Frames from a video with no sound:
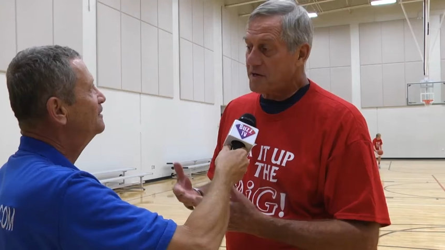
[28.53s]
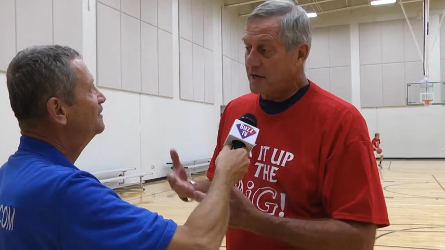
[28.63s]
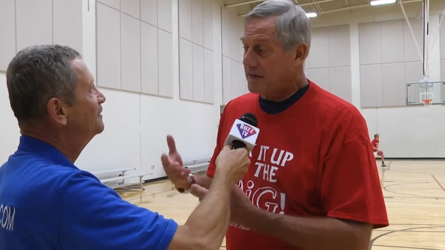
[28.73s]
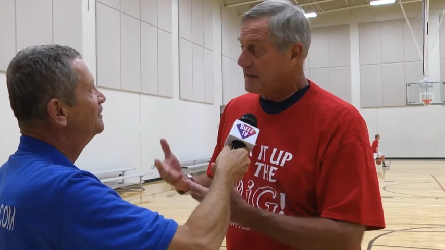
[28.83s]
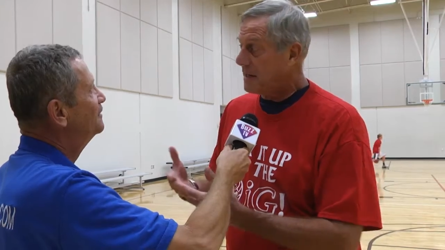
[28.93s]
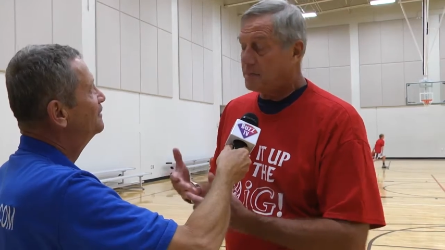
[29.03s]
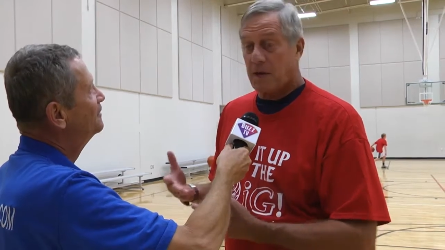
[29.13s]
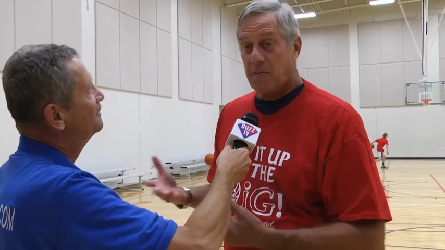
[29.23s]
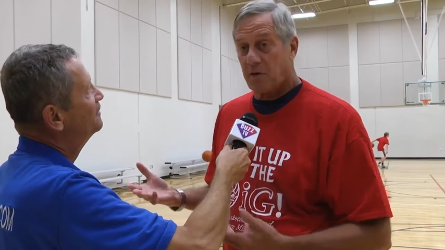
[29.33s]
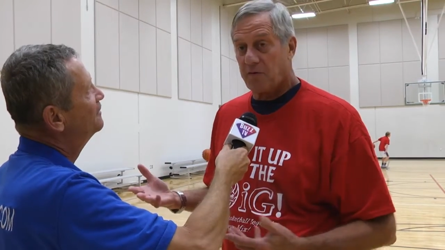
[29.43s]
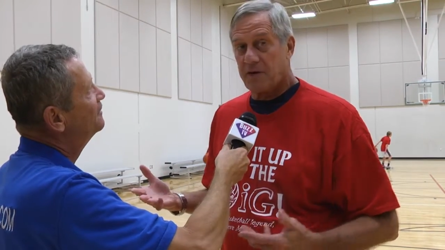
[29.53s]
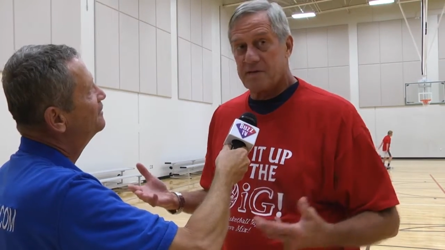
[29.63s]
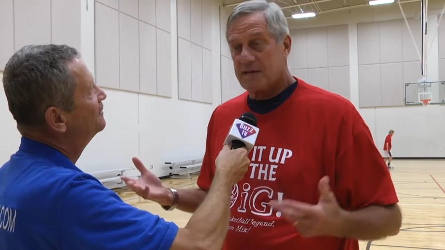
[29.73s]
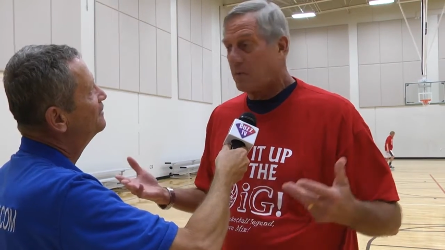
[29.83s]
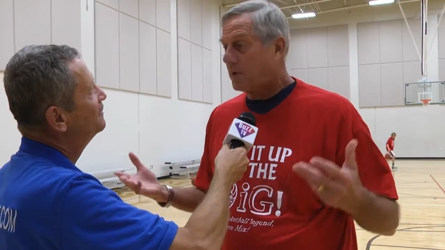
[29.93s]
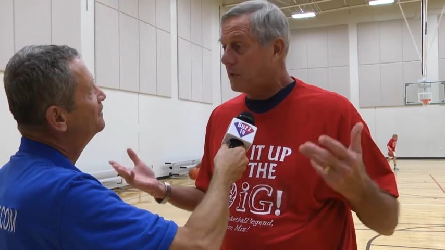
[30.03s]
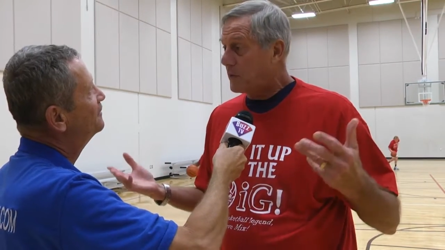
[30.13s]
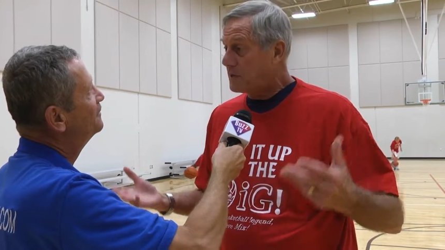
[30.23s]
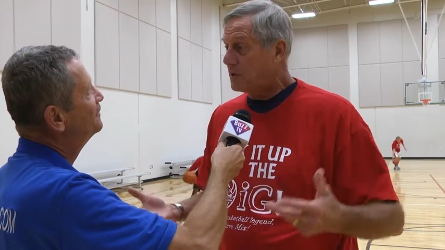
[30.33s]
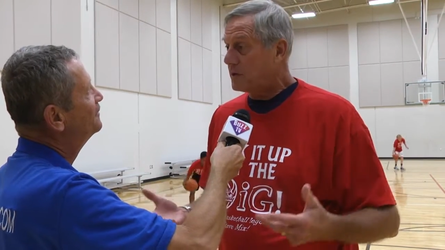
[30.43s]
Speaker 1: I ended up coming over here and saying, what can
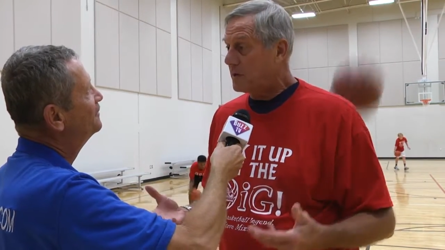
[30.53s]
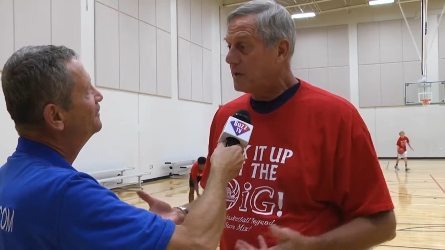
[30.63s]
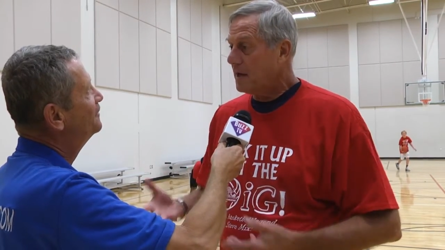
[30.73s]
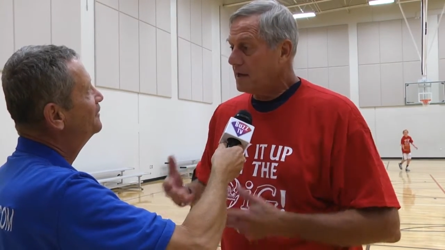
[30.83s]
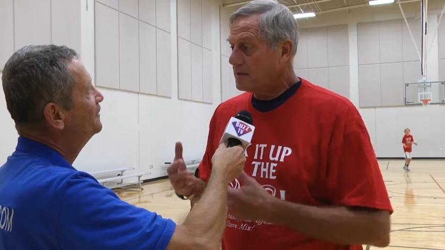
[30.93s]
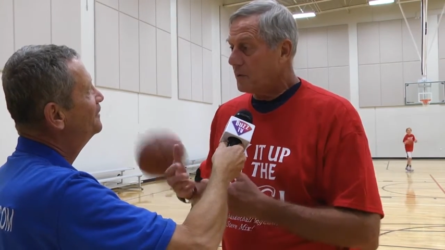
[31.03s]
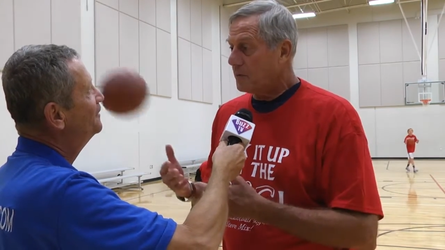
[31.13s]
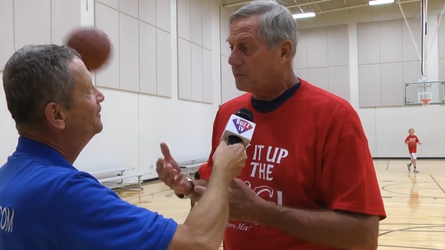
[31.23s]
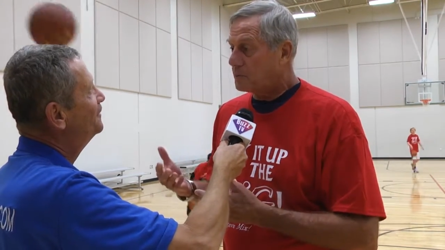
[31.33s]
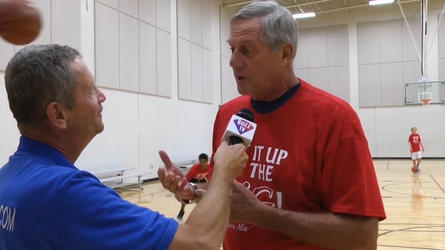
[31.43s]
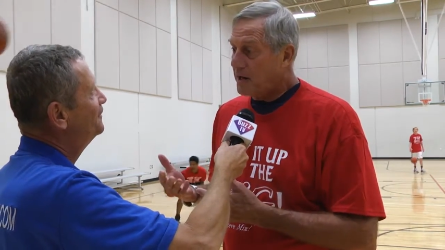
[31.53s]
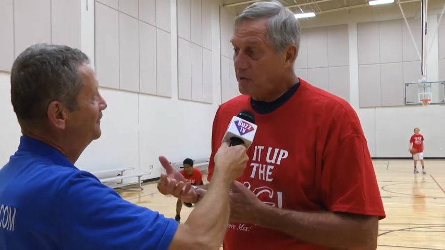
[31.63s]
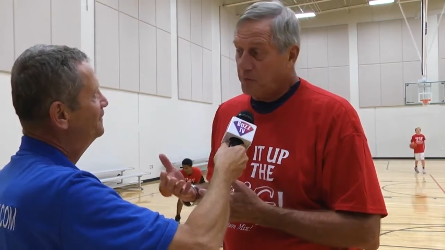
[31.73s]
we do to, to Im- try to